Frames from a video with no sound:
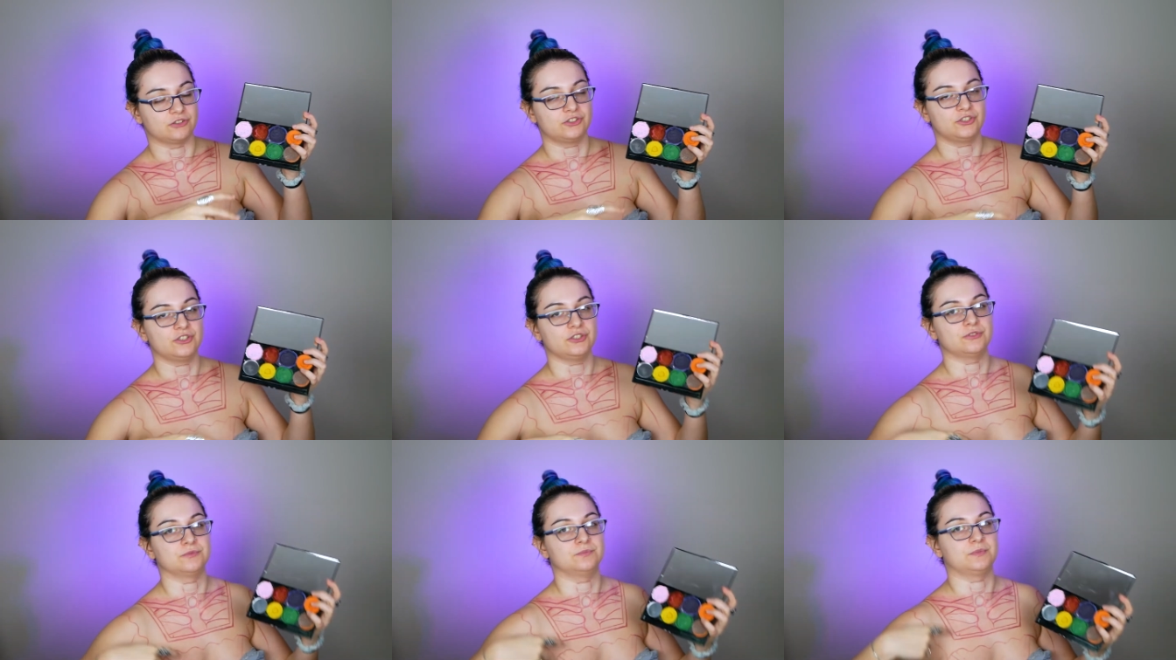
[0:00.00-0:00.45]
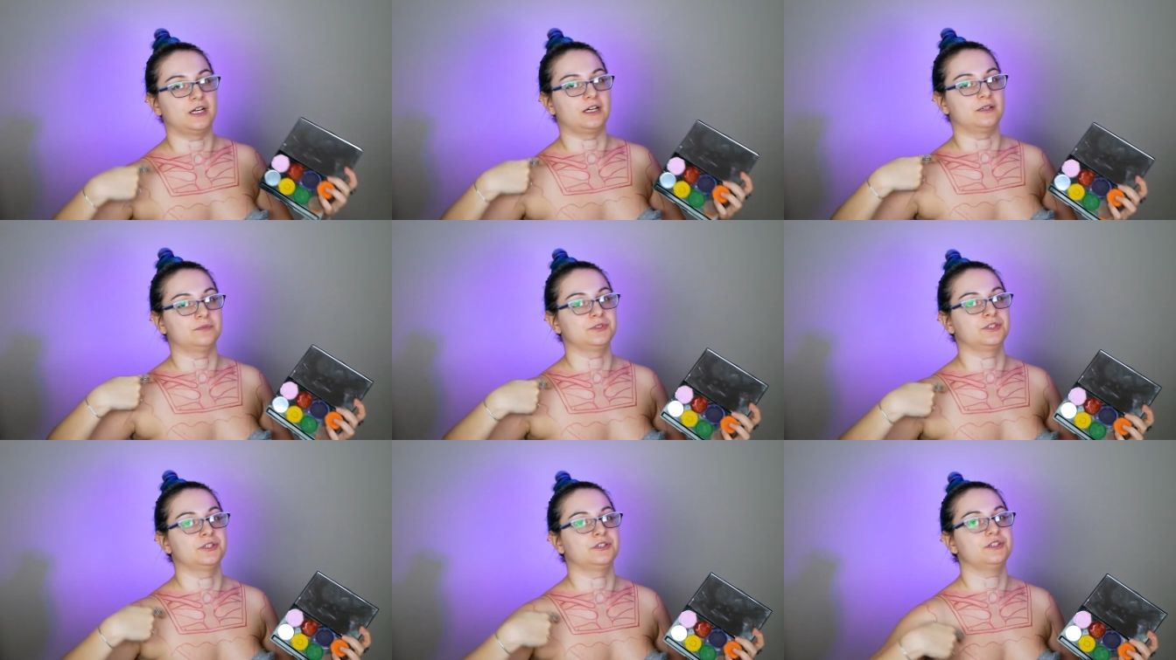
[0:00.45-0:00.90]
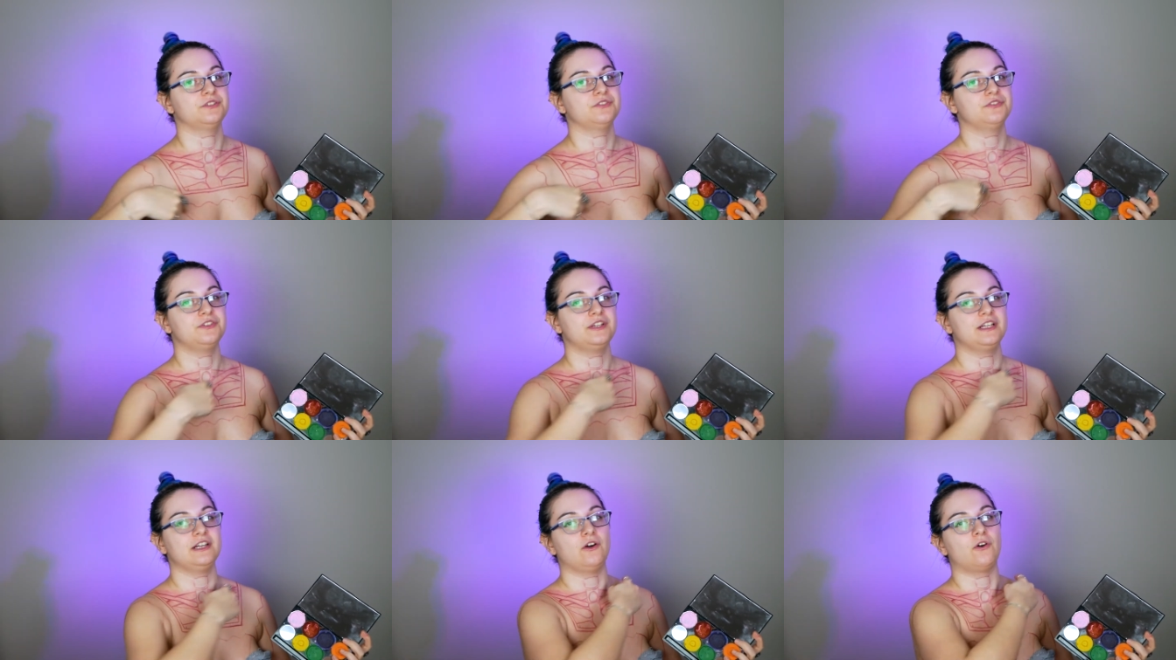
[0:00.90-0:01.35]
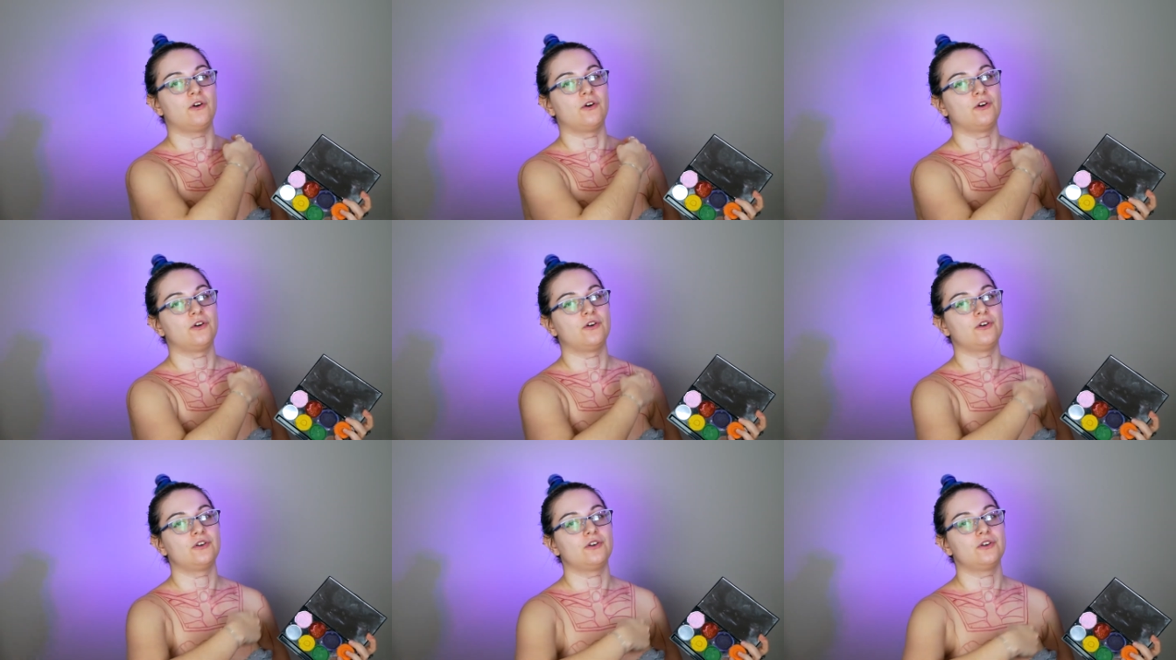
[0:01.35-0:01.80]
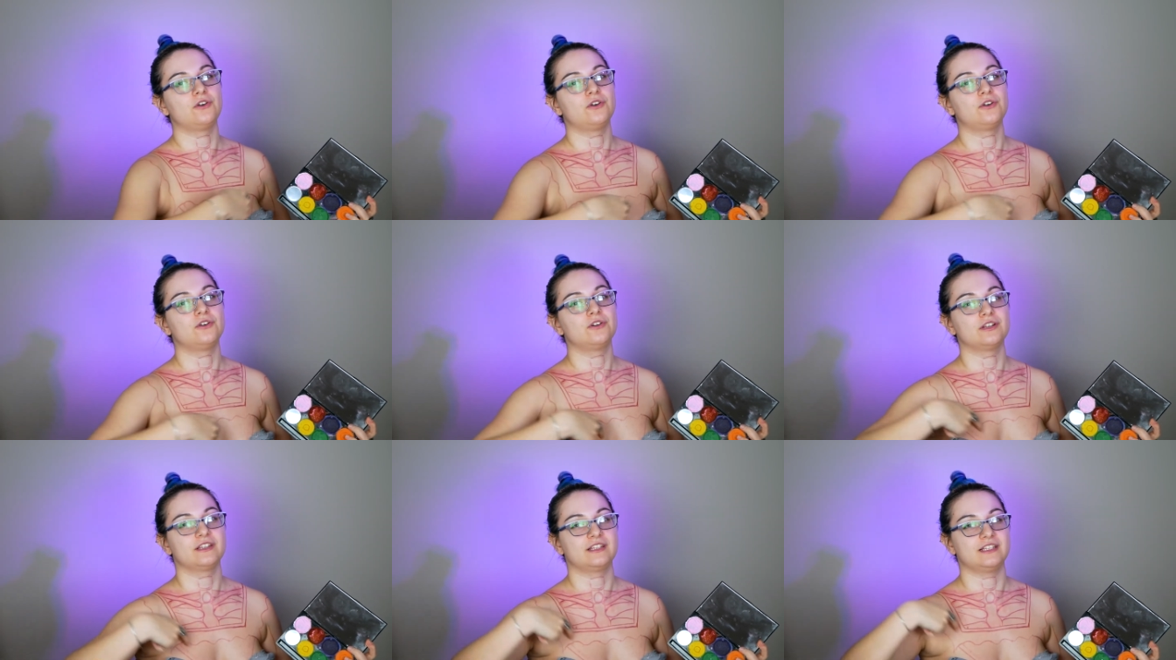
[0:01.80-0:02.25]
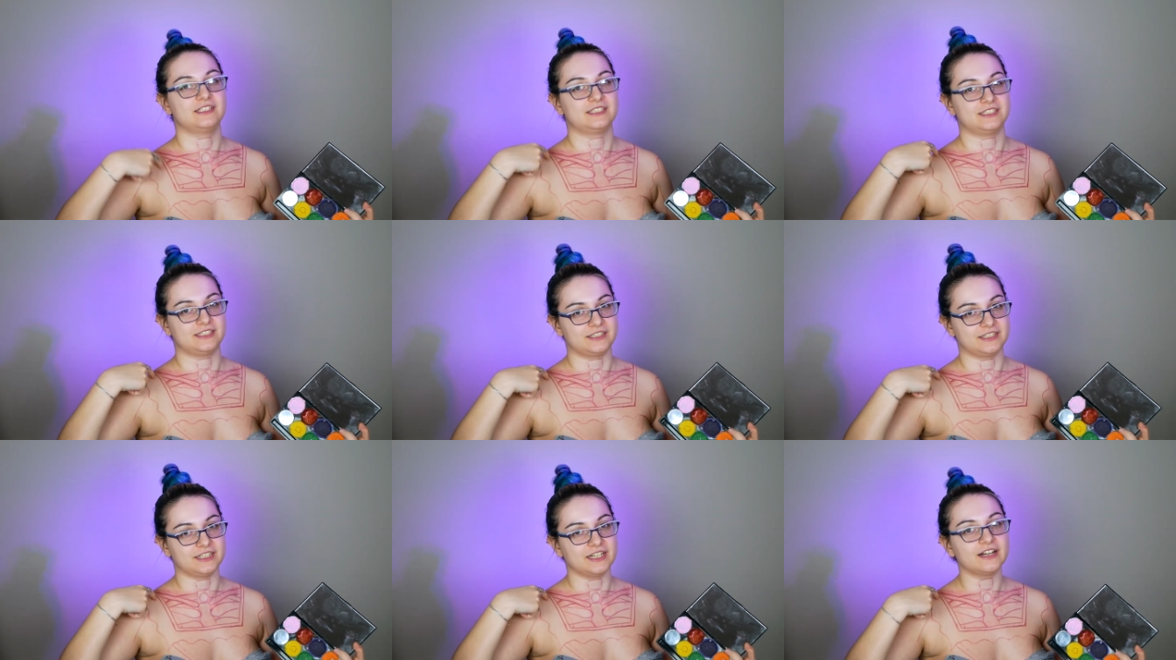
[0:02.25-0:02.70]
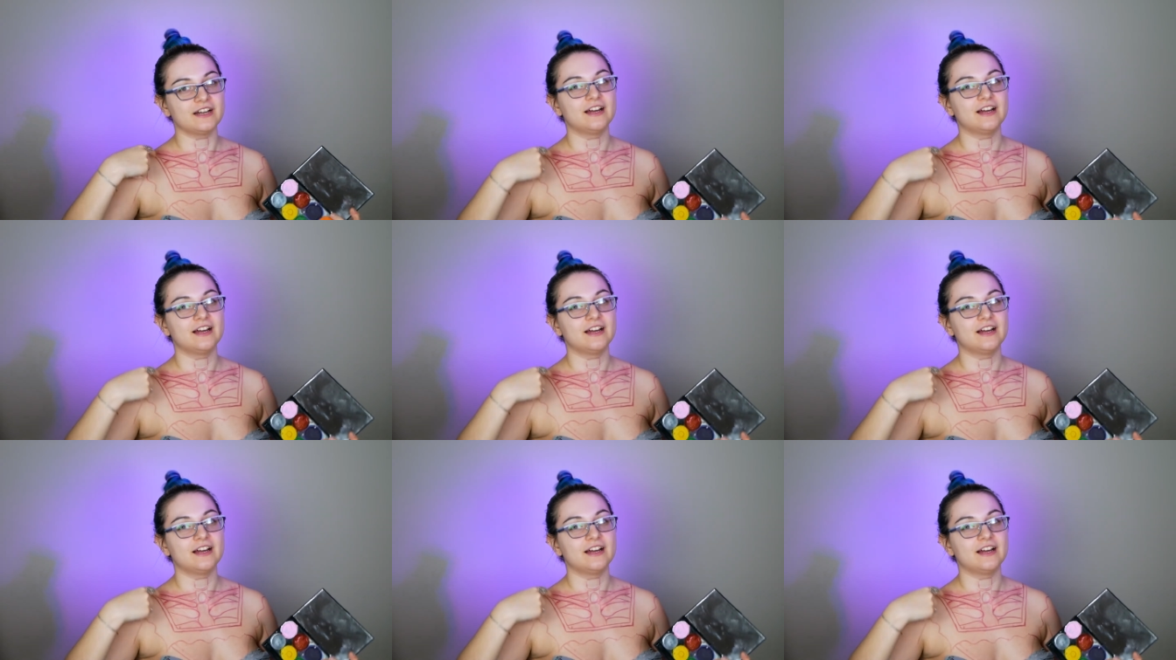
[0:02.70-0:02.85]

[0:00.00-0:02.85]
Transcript: So I'm gonna fill all this area